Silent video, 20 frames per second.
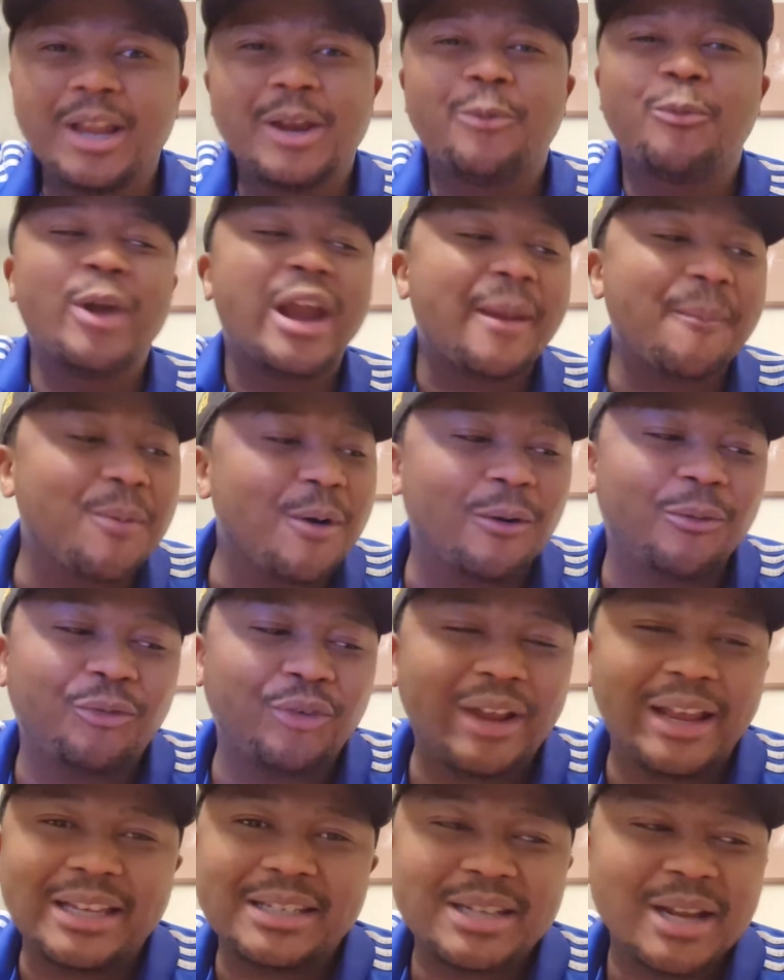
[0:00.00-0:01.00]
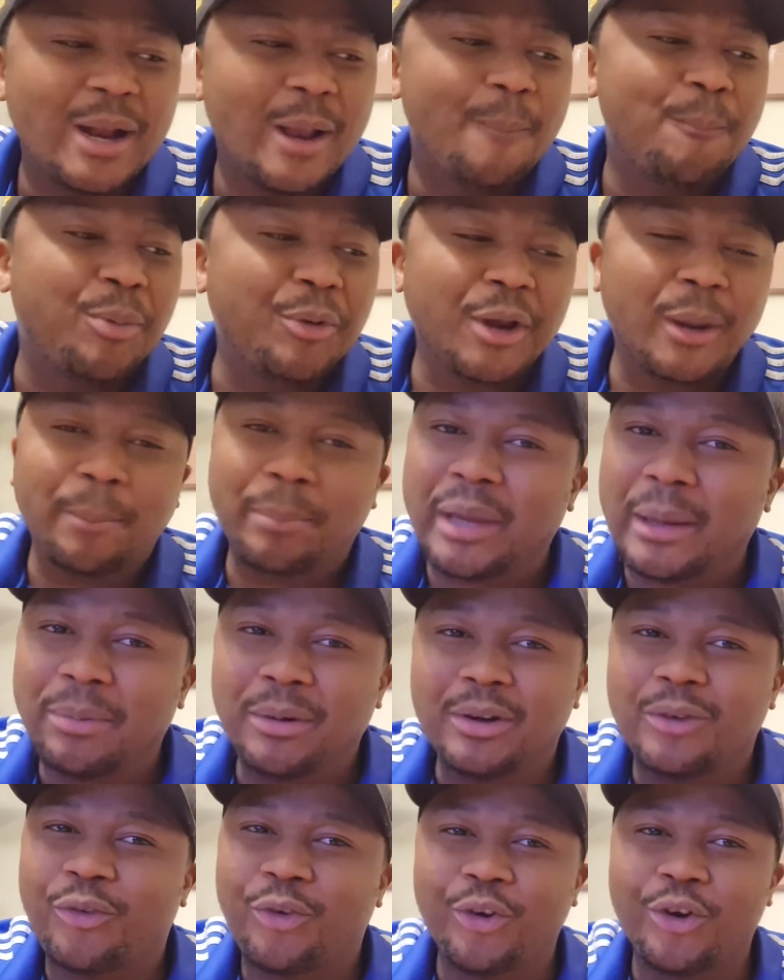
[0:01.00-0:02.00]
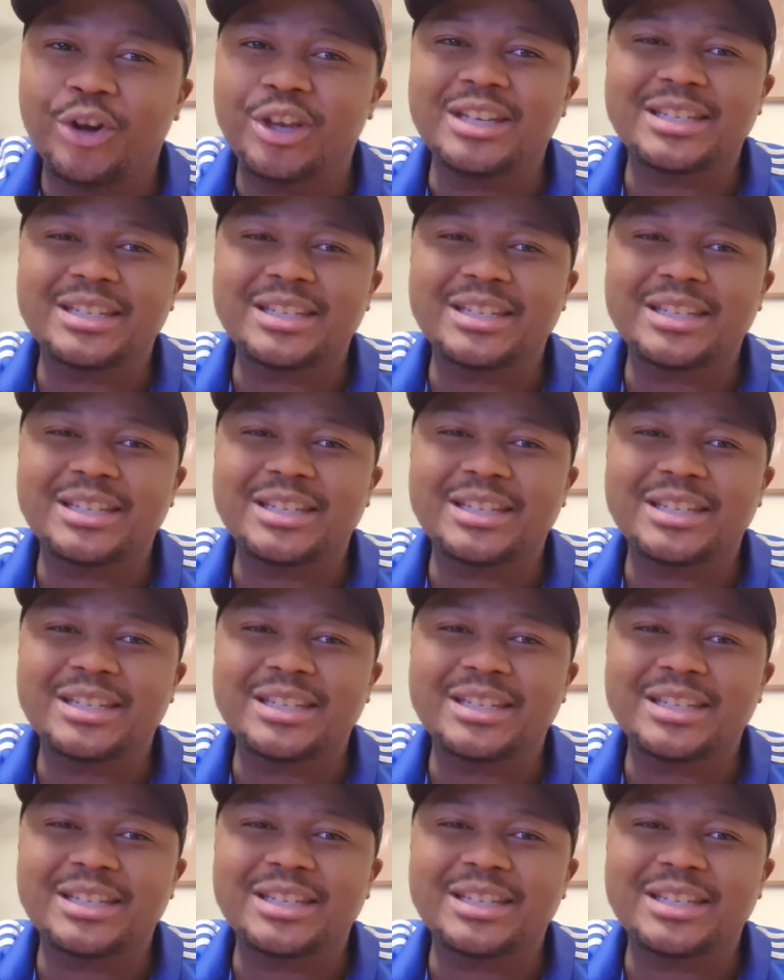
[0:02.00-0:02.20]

Rainbow flicks, putting people on the floor.